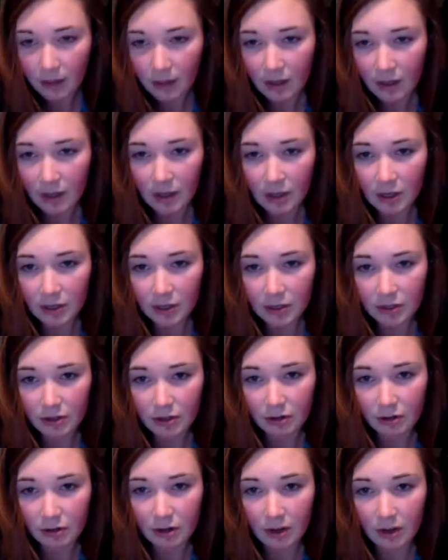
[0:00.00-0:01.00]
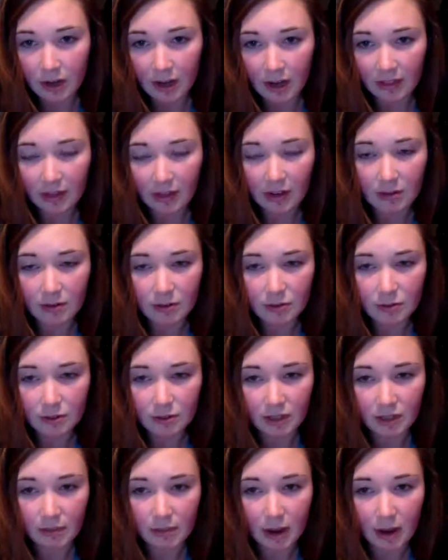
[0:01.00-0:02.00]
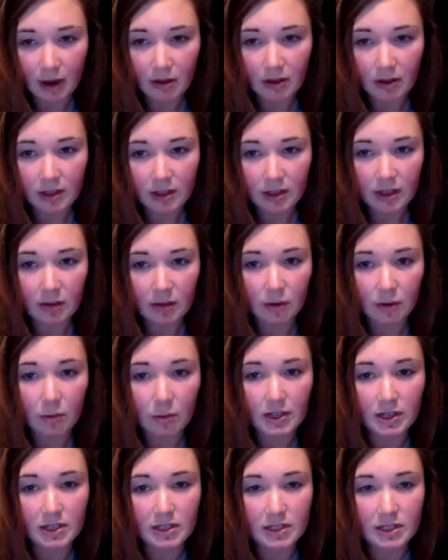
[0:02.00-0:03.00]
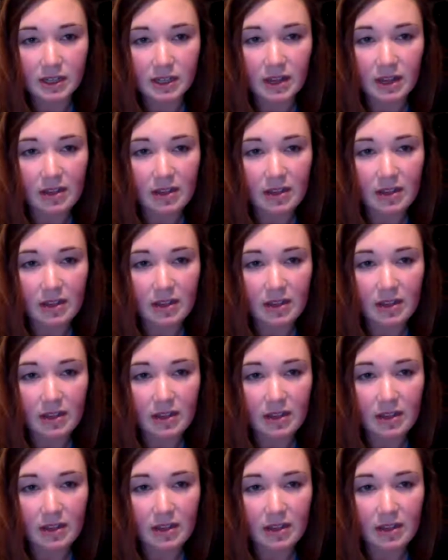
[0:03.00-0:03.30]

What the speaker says: So I thought it was really empowering that they were working together,